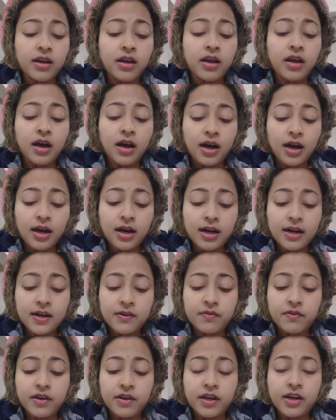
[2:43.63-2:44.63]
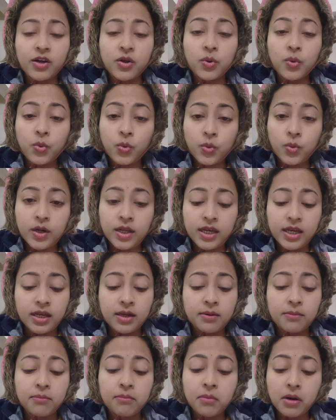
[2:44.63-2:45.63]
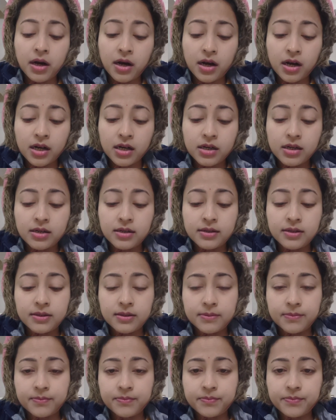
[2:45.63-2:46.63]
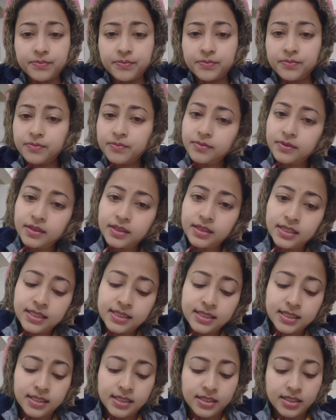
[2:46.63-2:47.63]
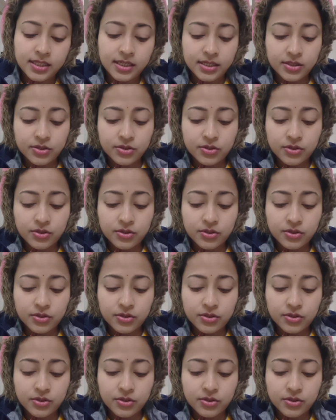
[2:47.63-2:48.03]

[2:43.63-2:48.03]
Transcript: hardware, coding, bug. These are the things.